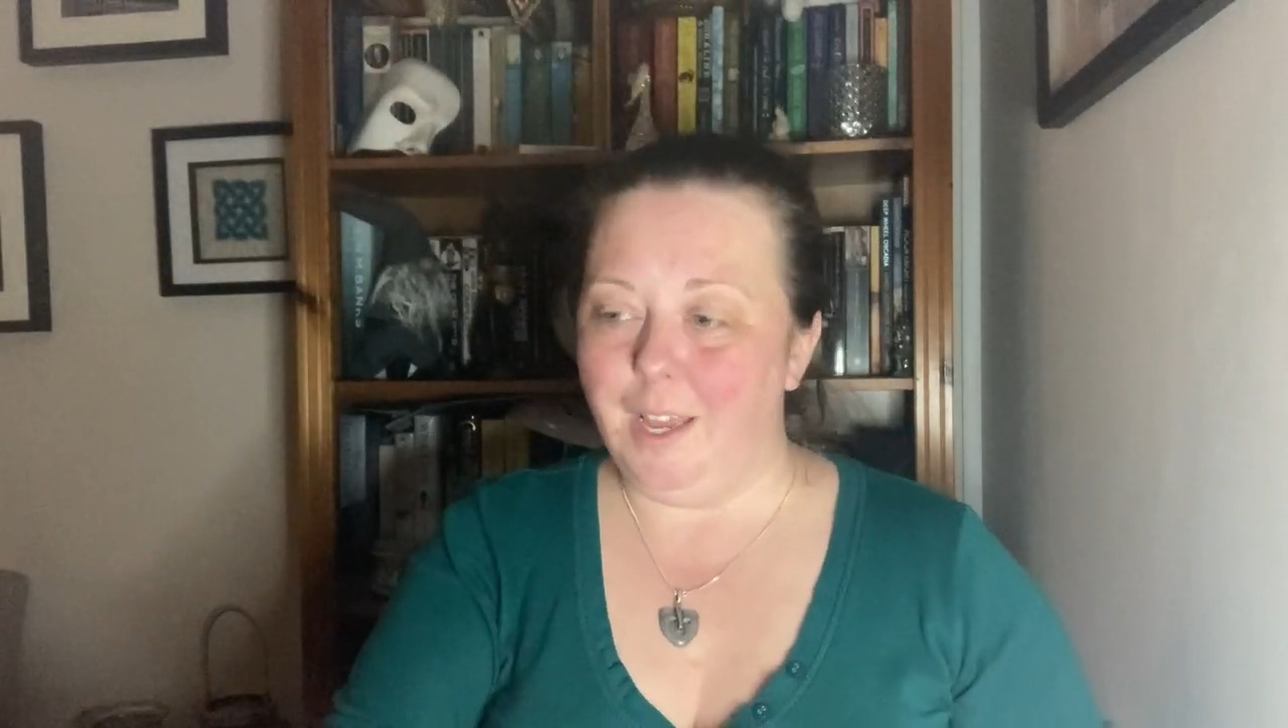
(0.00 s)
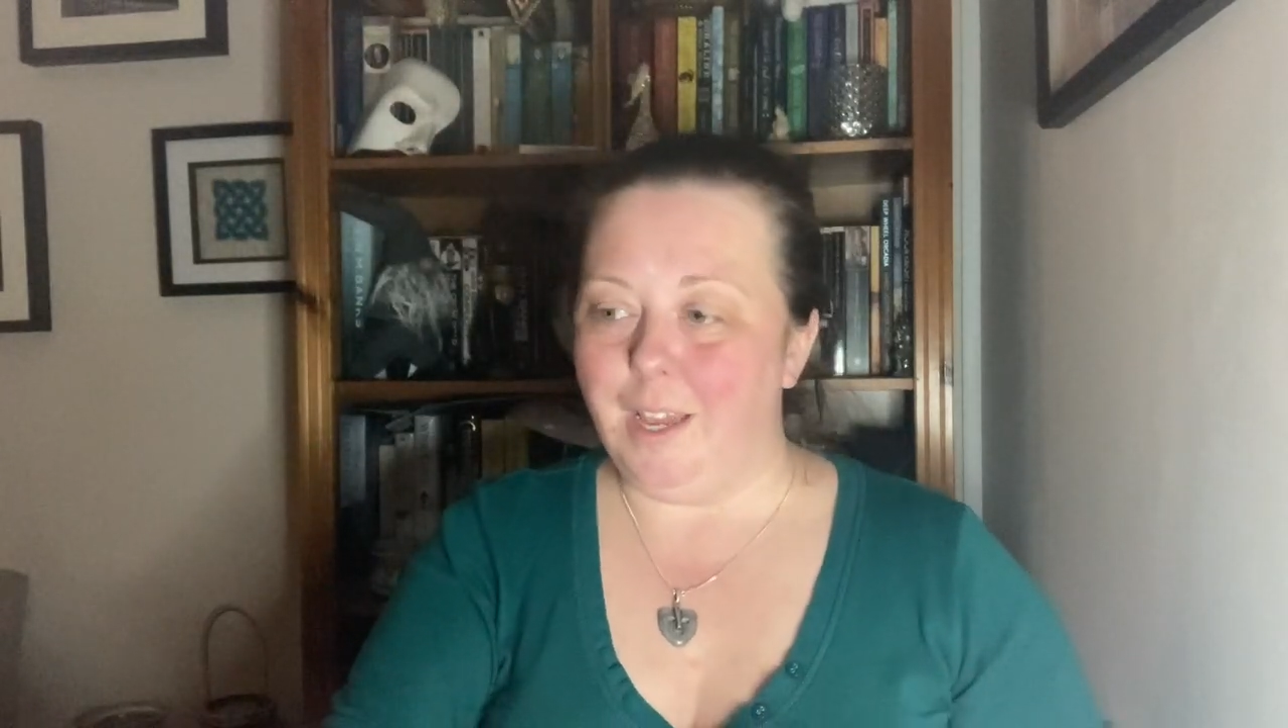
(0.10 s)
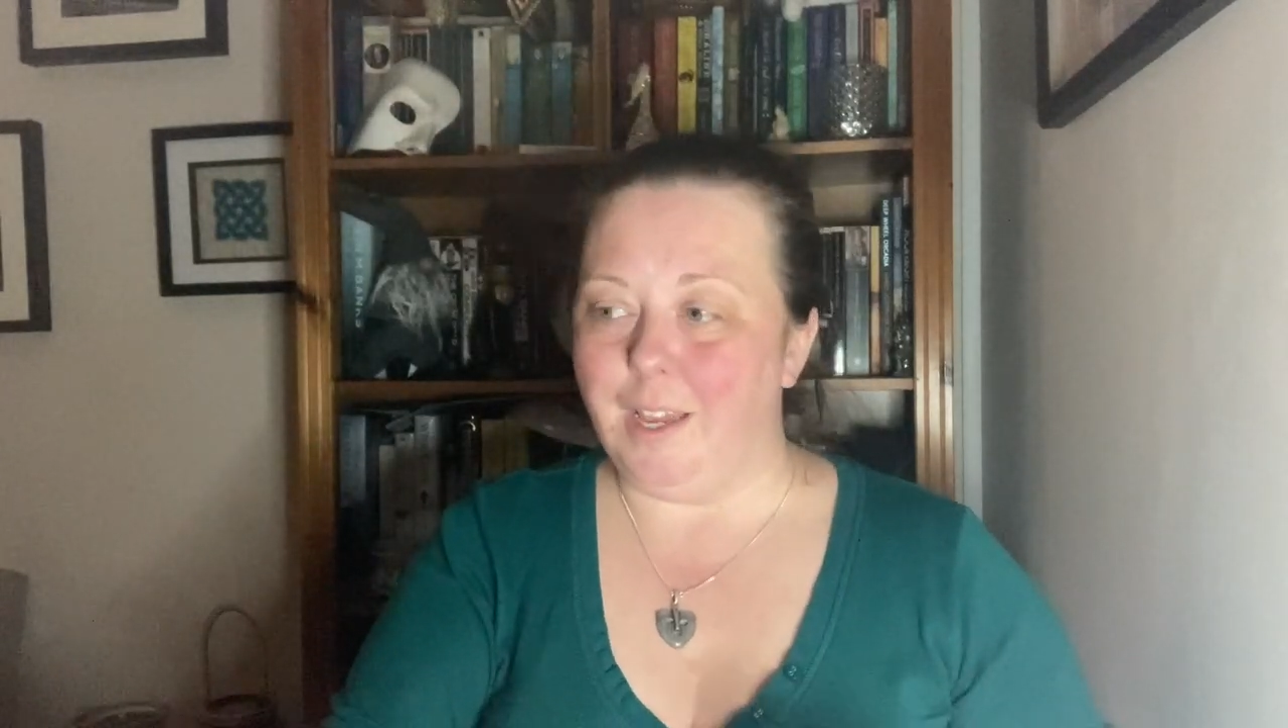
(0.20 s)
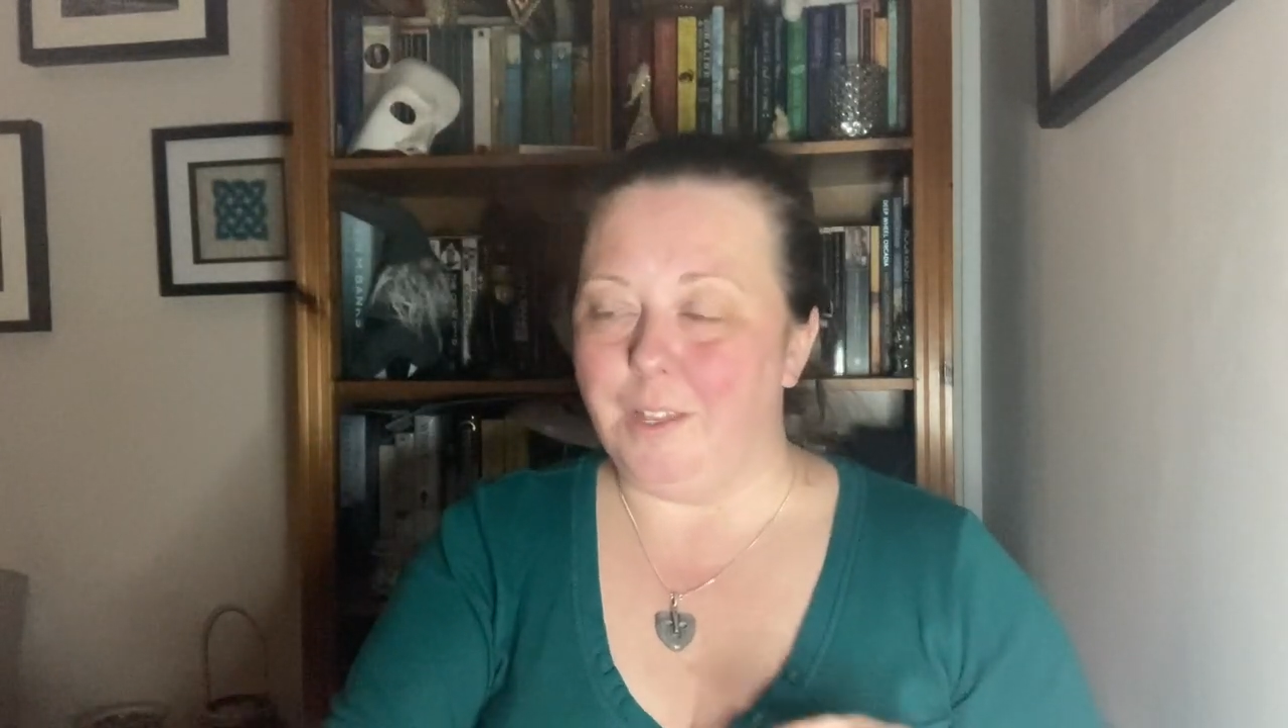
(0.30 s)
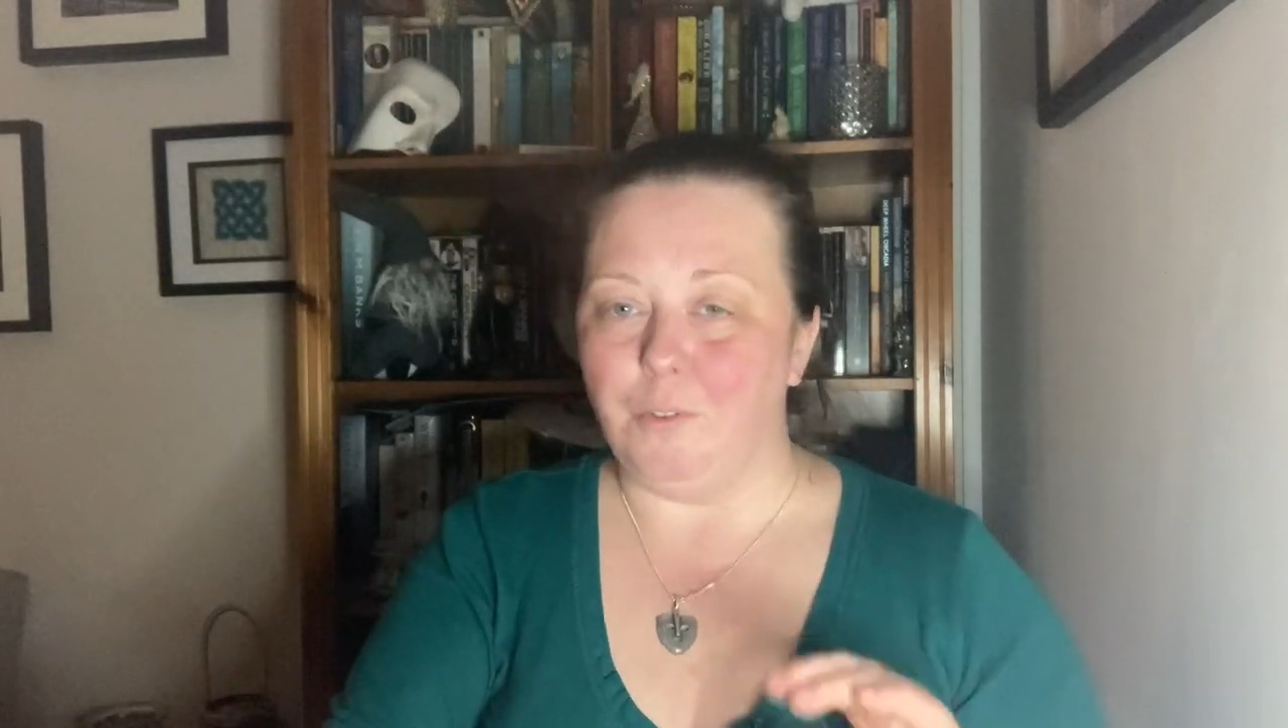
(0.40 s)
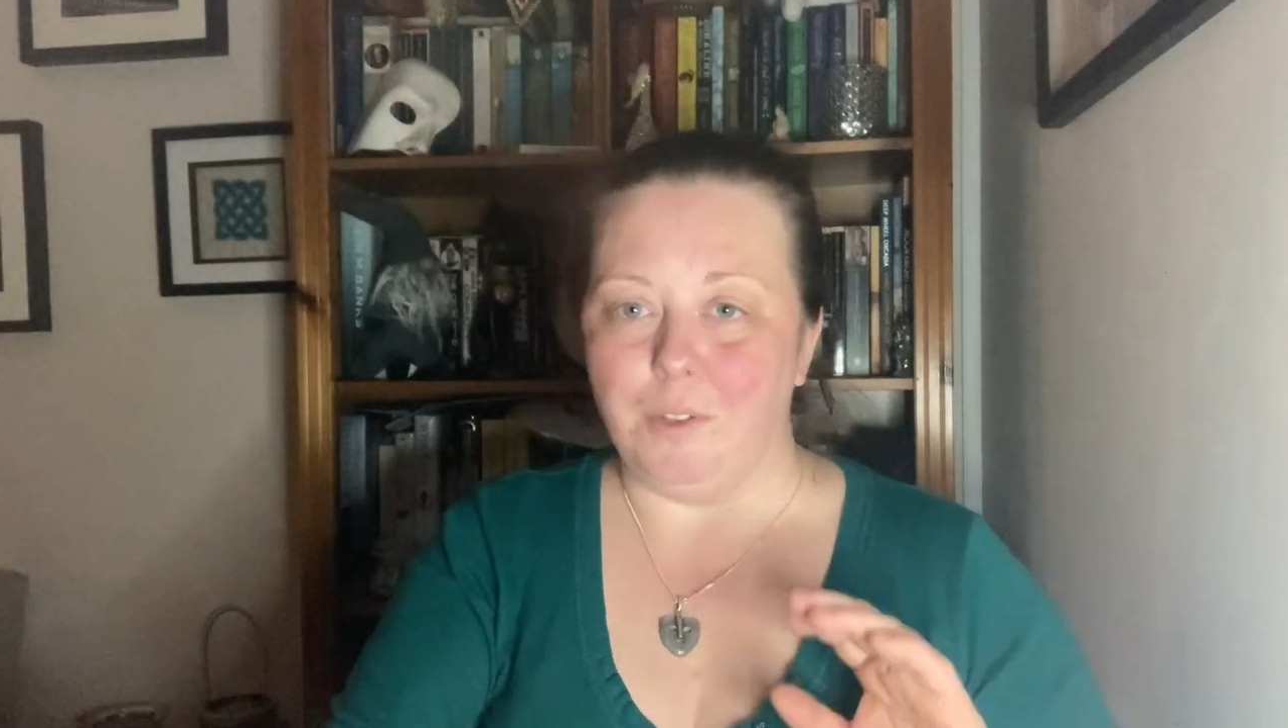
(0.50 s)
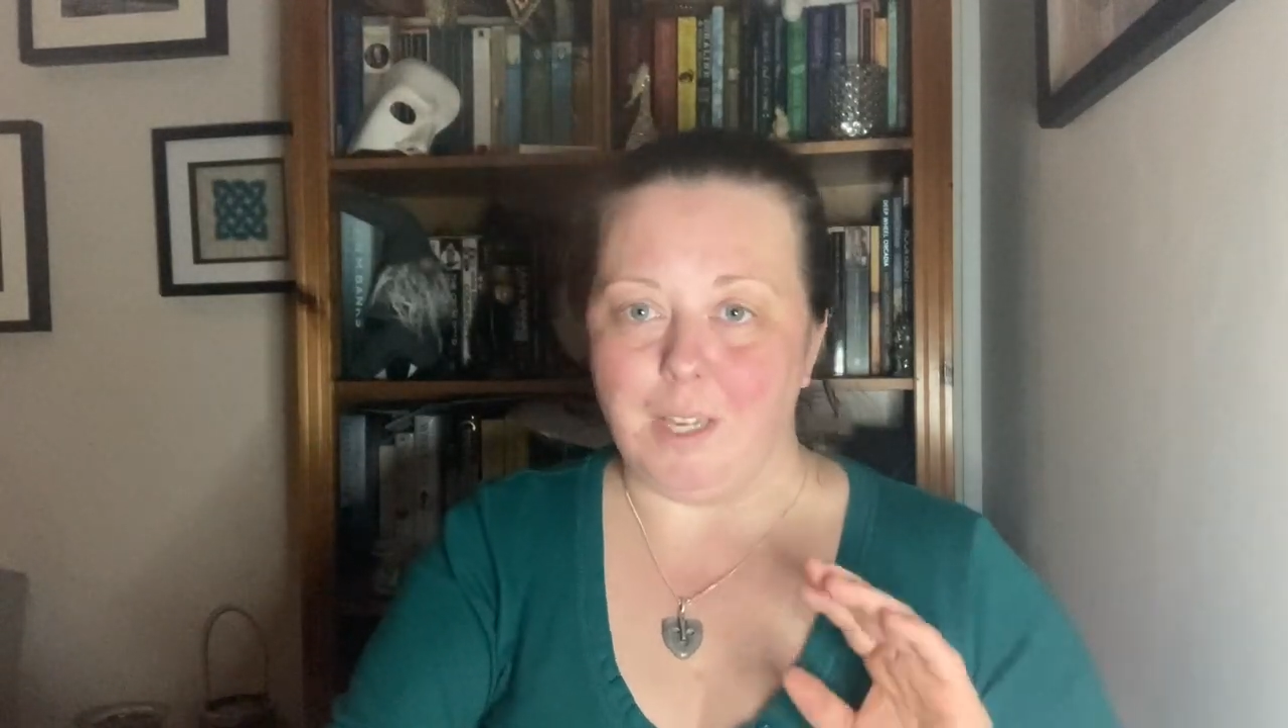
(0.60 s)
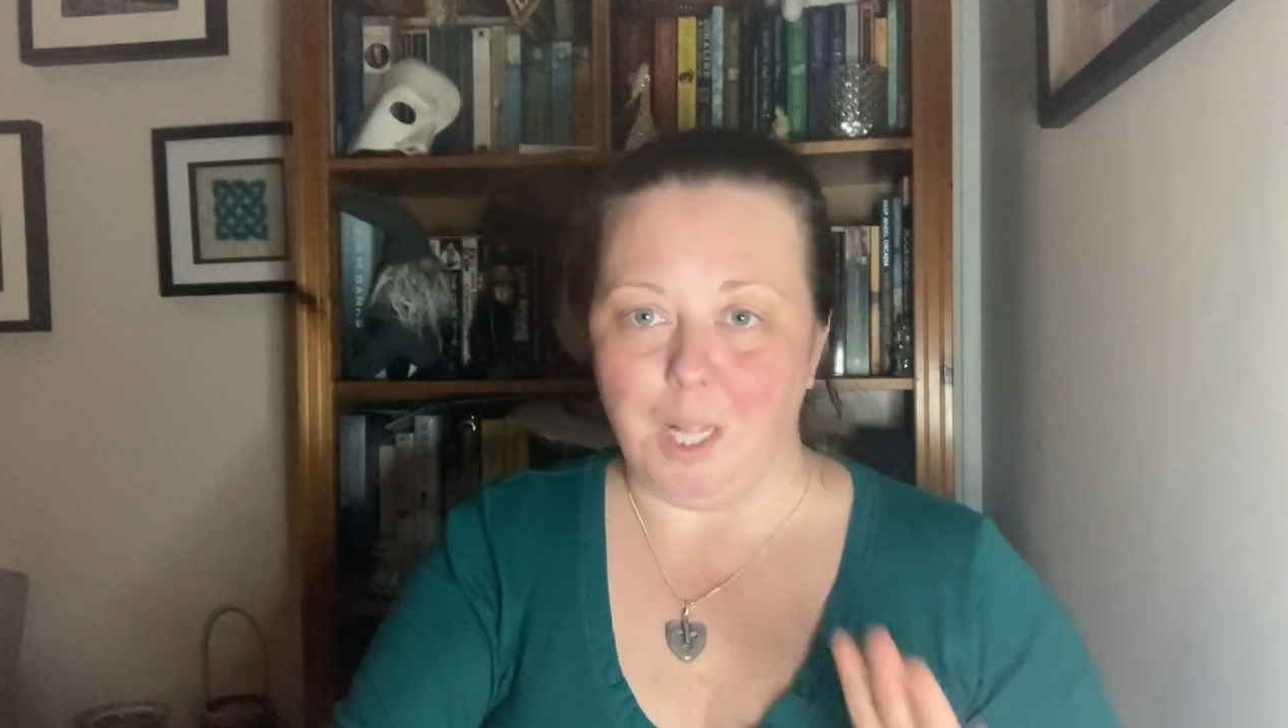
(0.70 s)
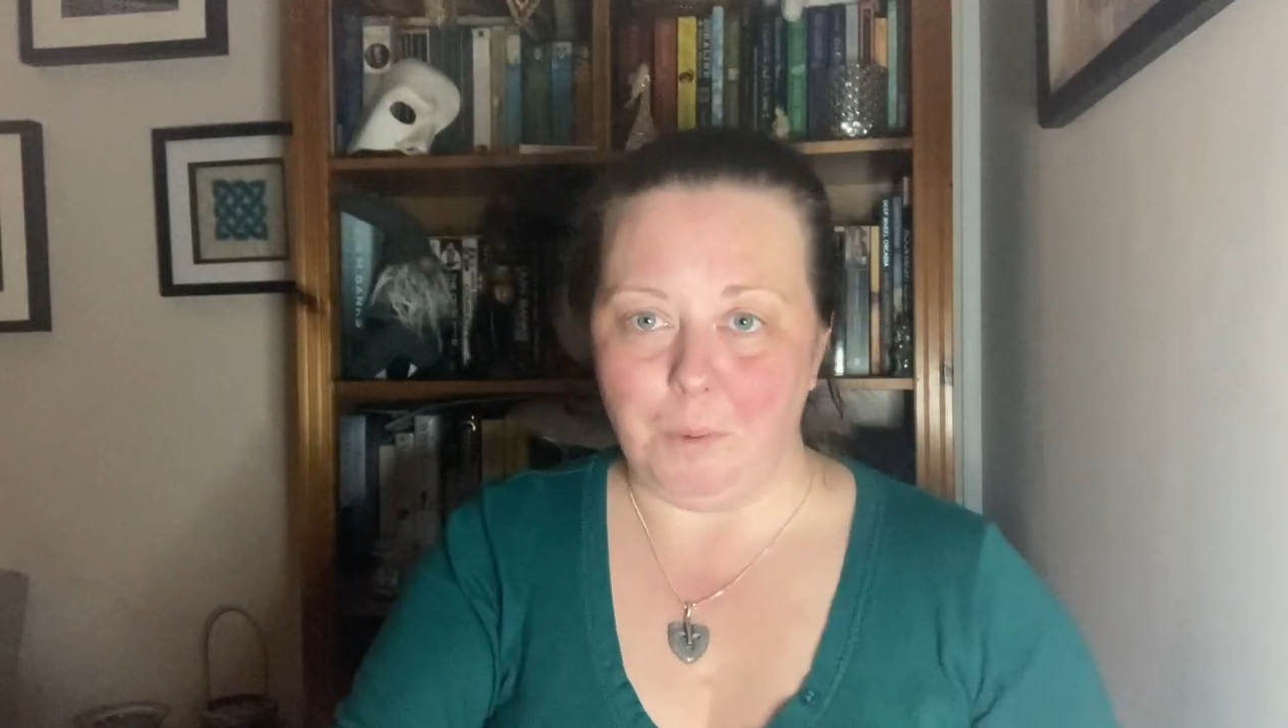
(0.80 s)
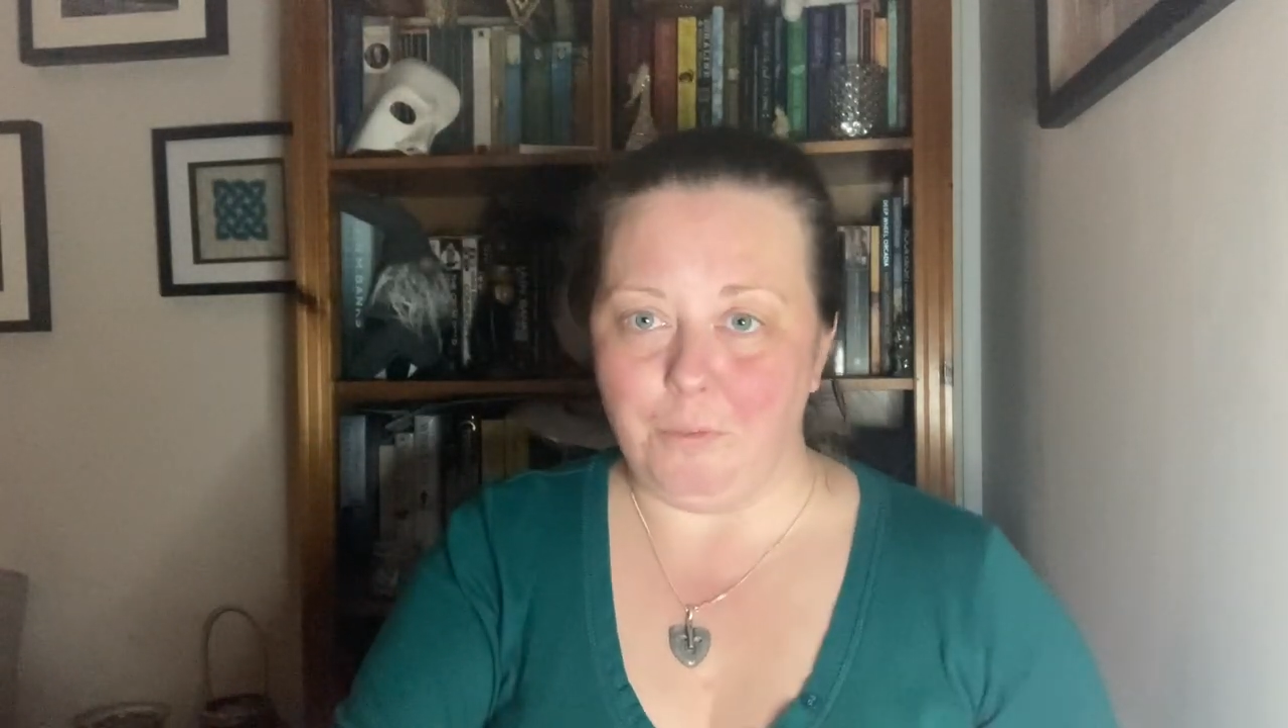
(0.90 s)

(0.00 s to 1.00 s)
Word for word: Uh, they've got the Galloway